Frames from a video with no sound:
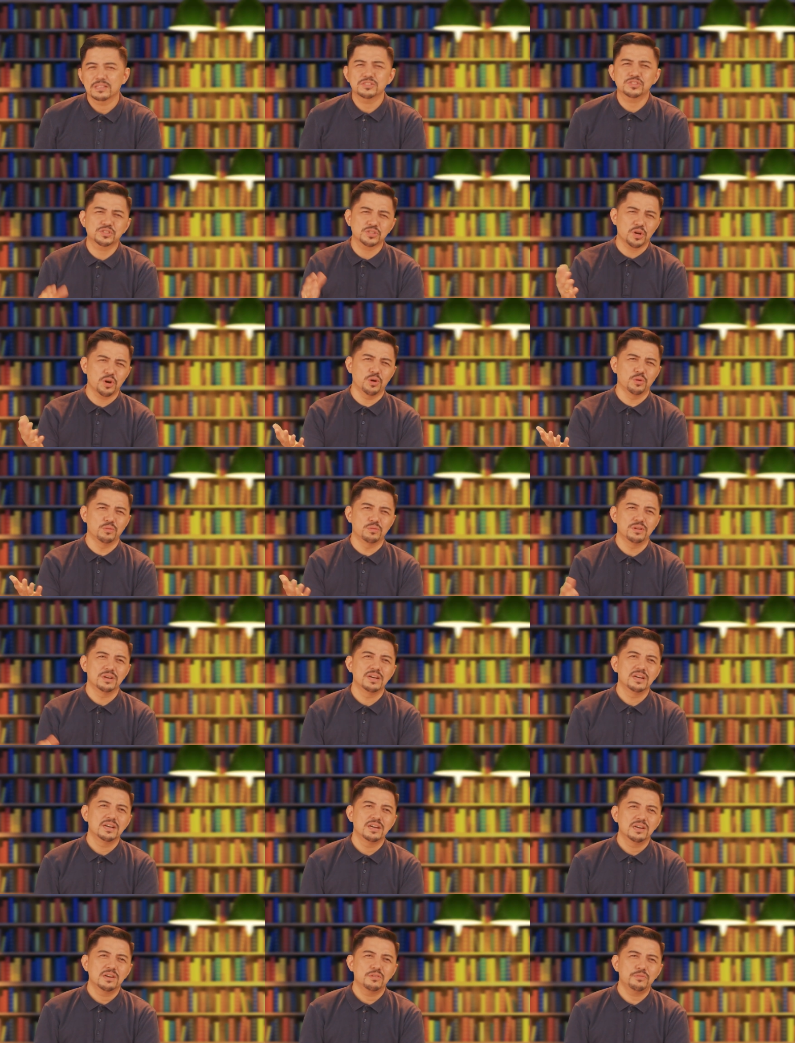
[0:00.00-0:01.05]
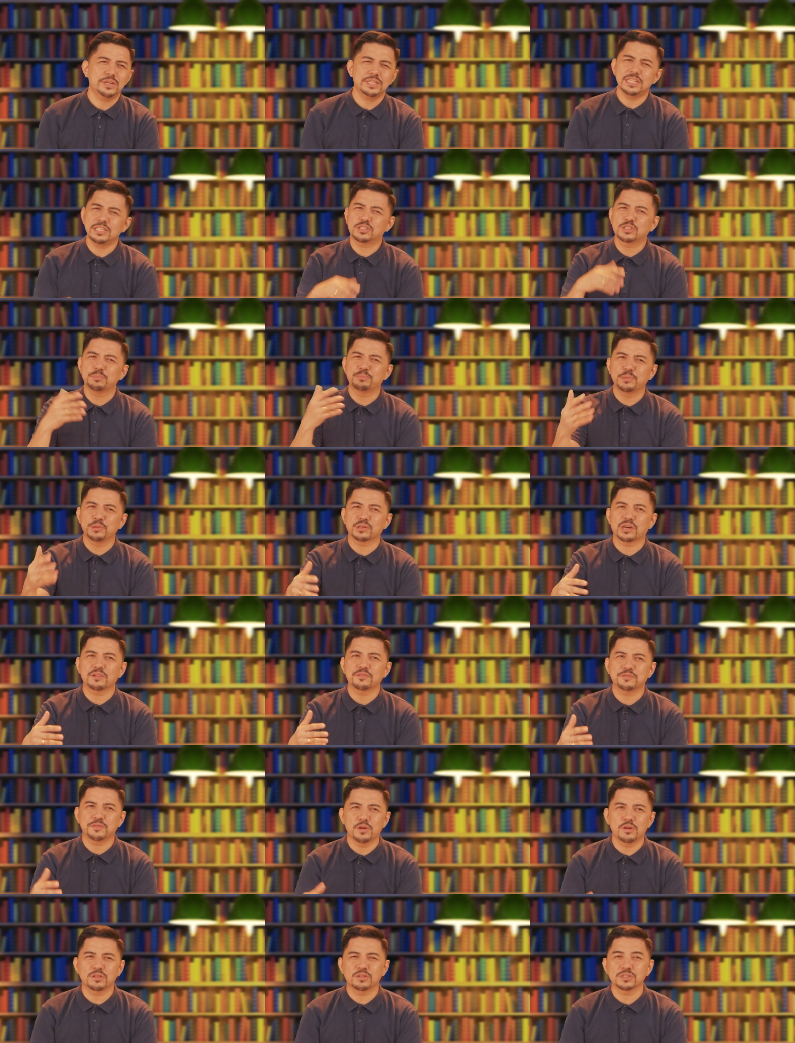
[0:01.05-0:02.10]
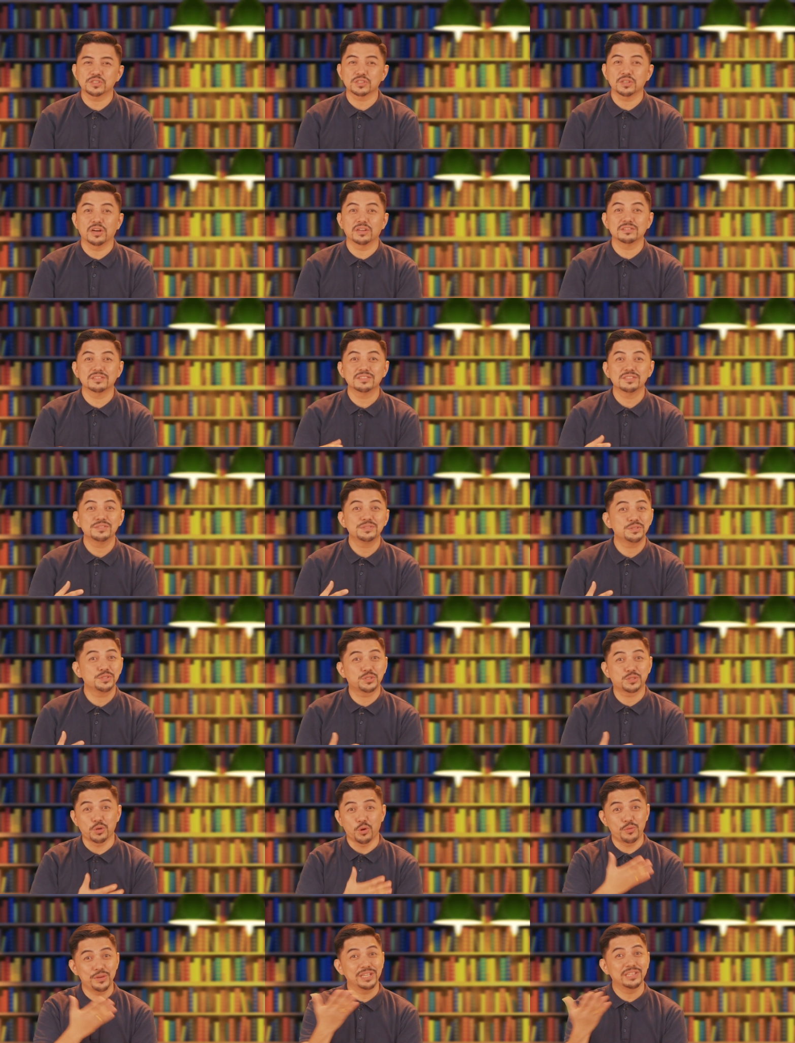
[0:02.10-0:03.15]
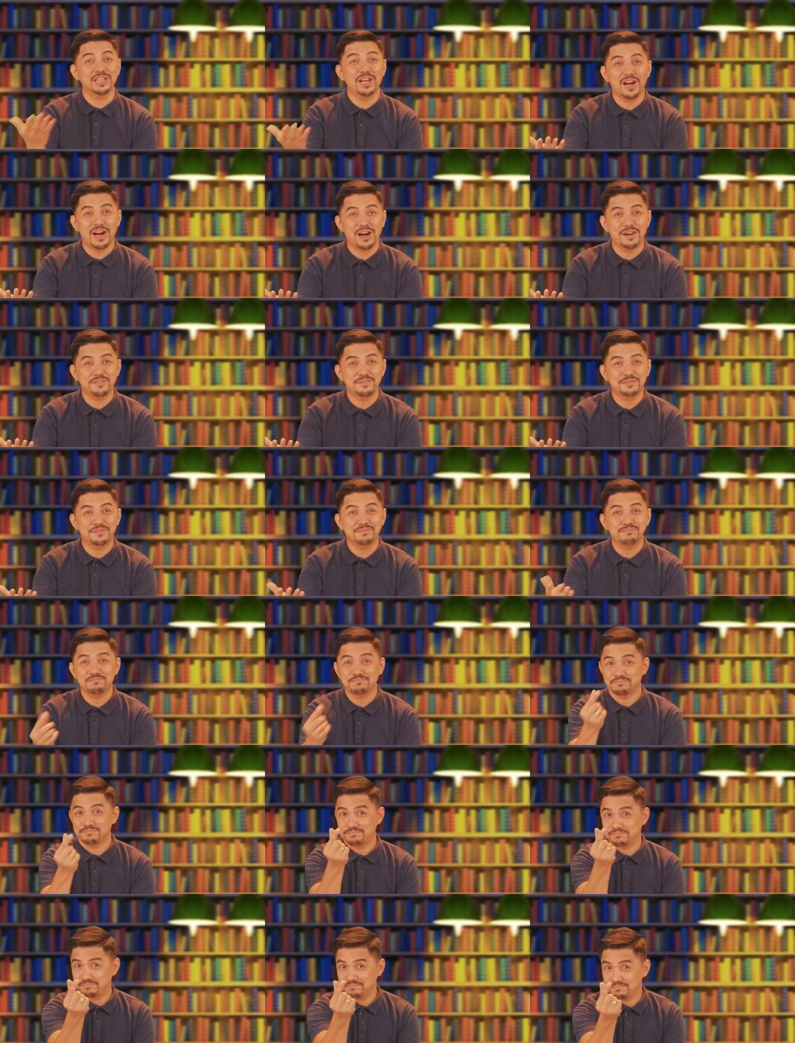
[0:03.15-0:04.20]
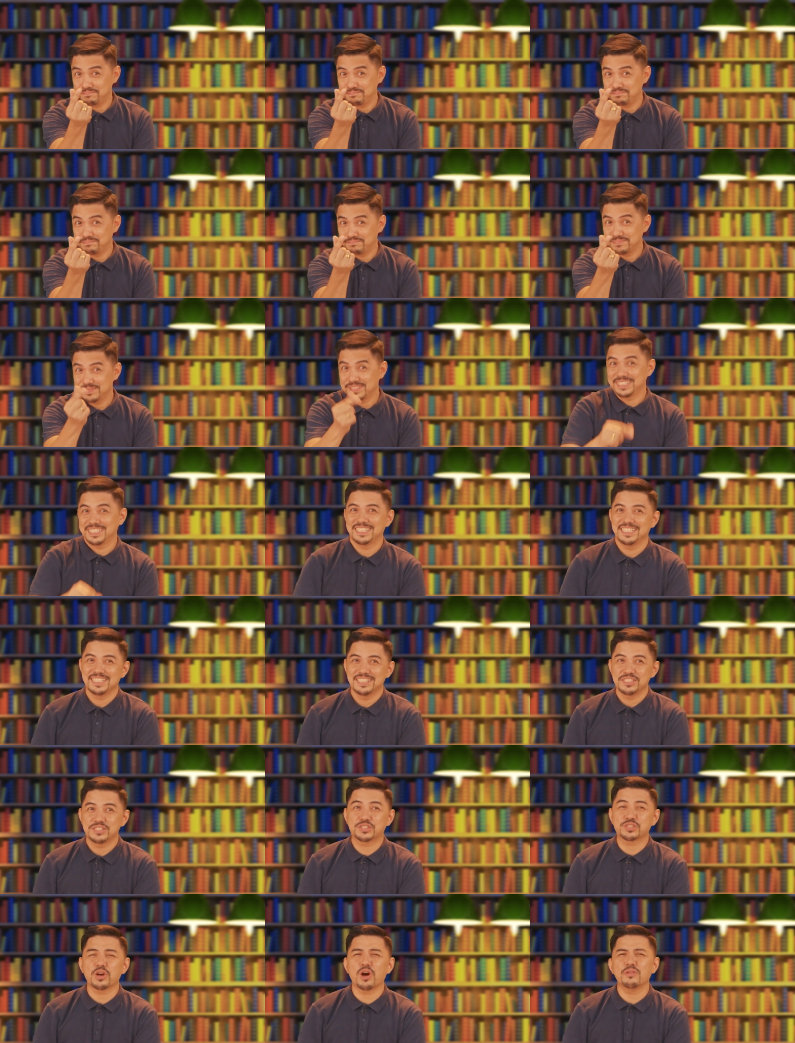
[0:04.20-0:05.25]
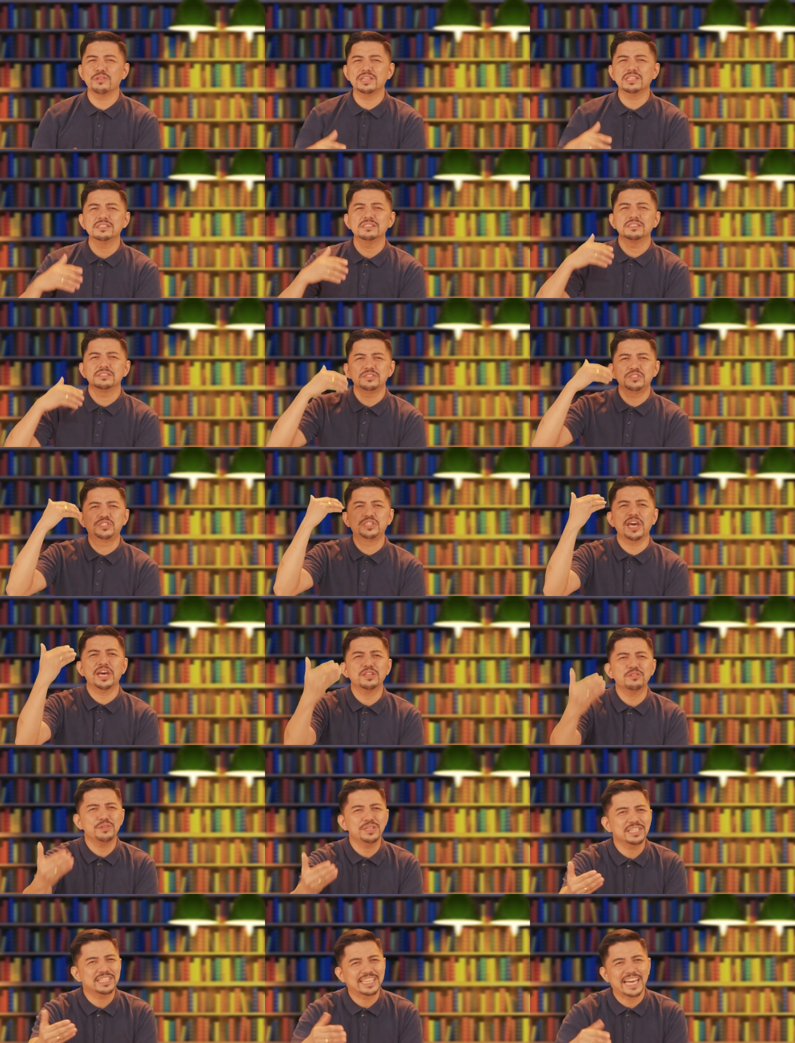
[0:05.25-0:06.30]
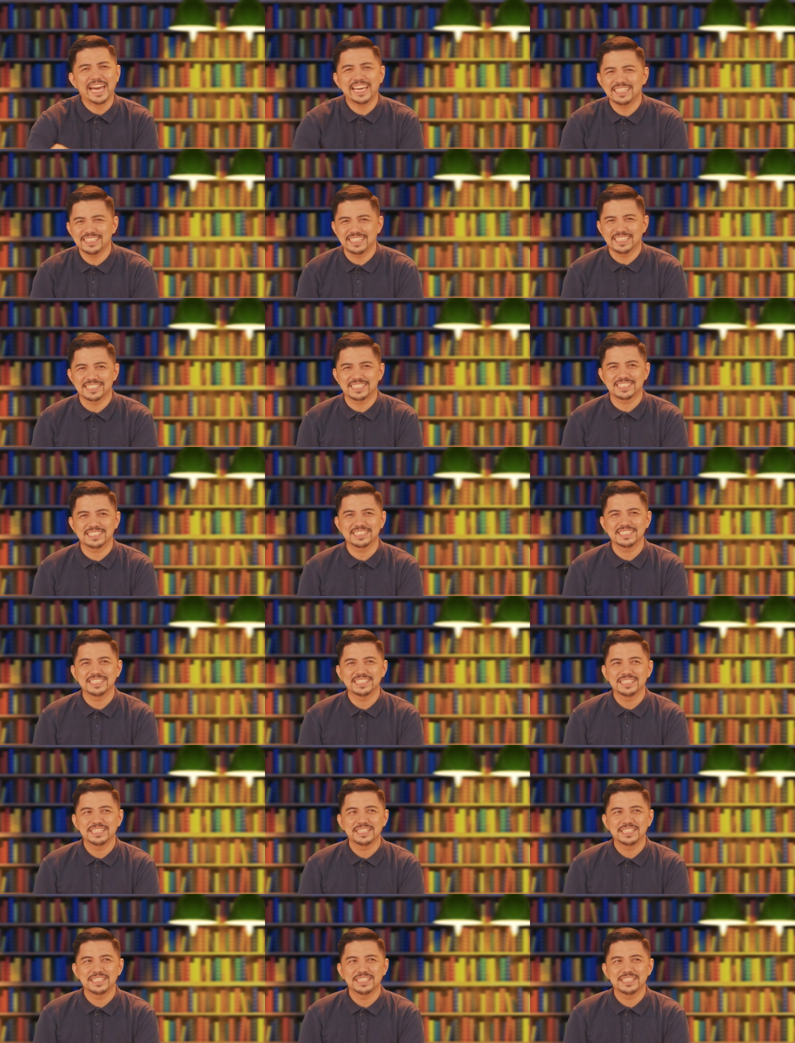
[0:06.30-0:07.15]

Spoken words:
So, we need to put our focus on showing love, showing genuine kindness,